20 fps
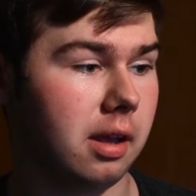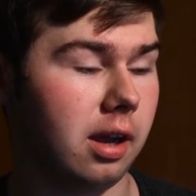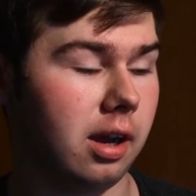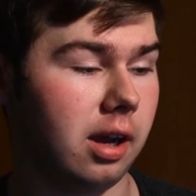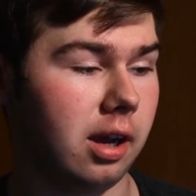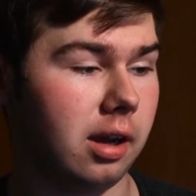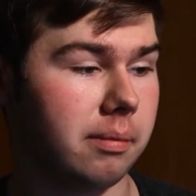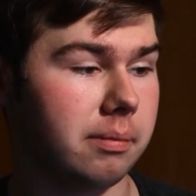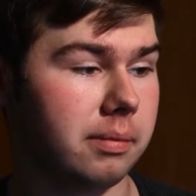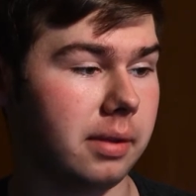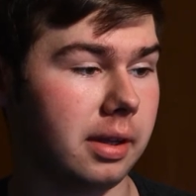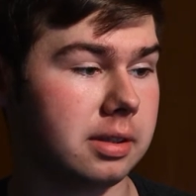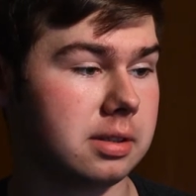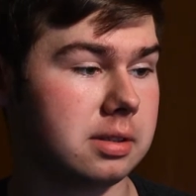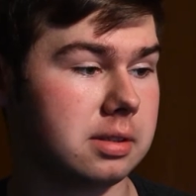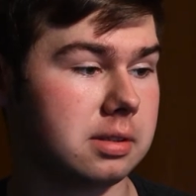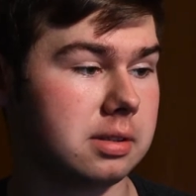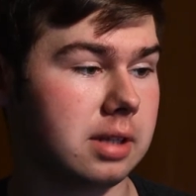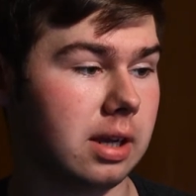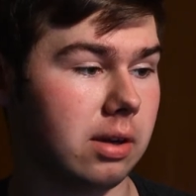
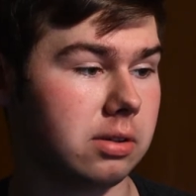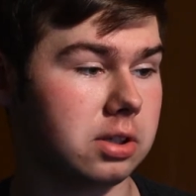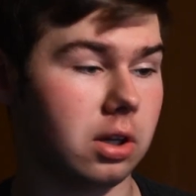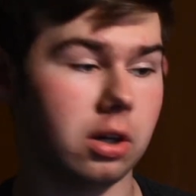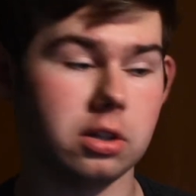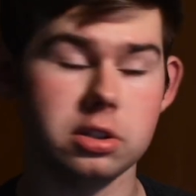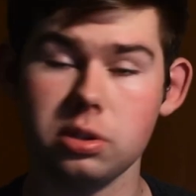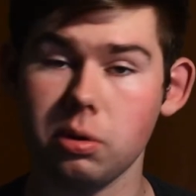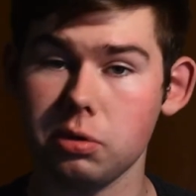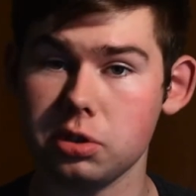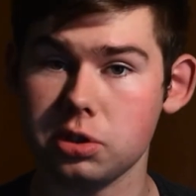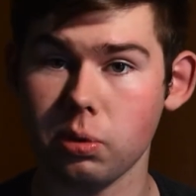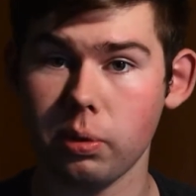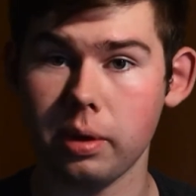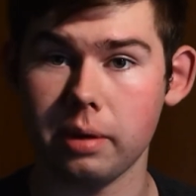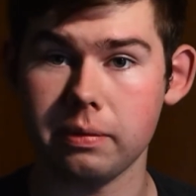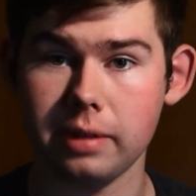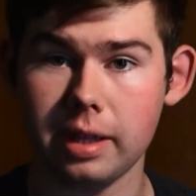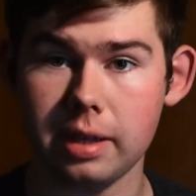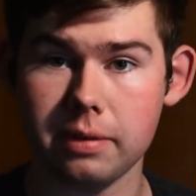it tells the untold
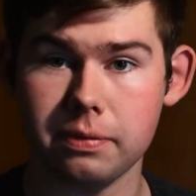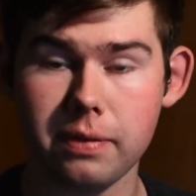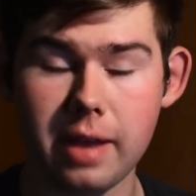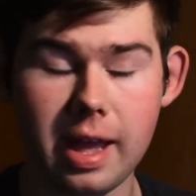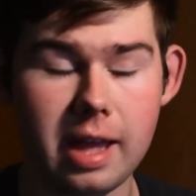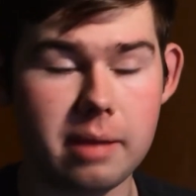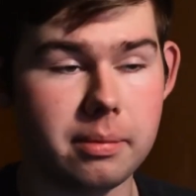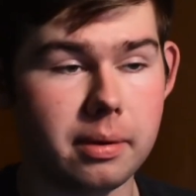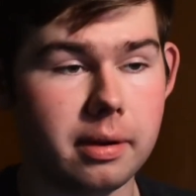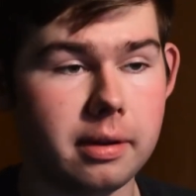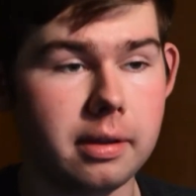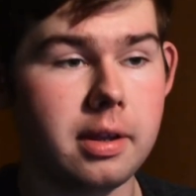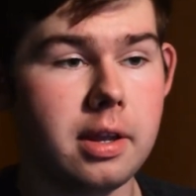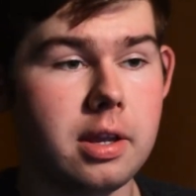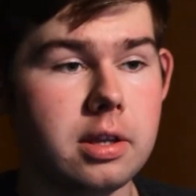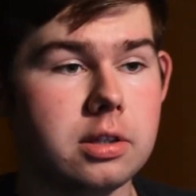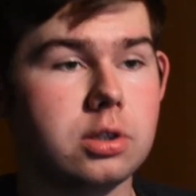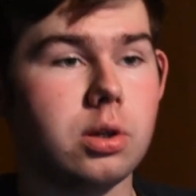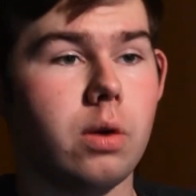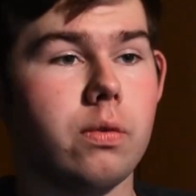story of Lady Fatima.
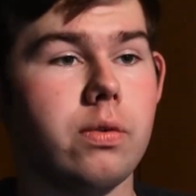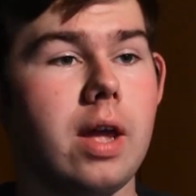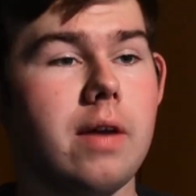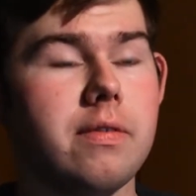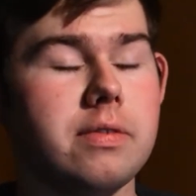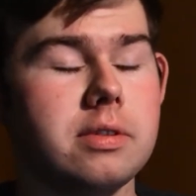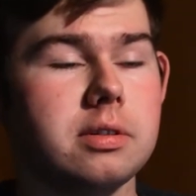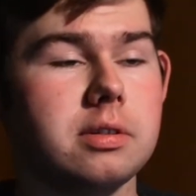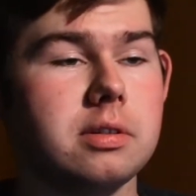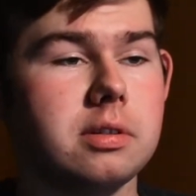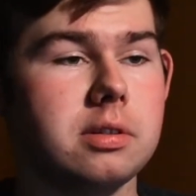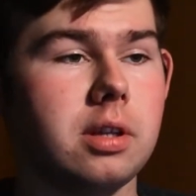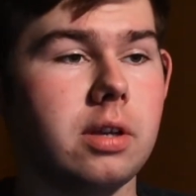So if you haven't,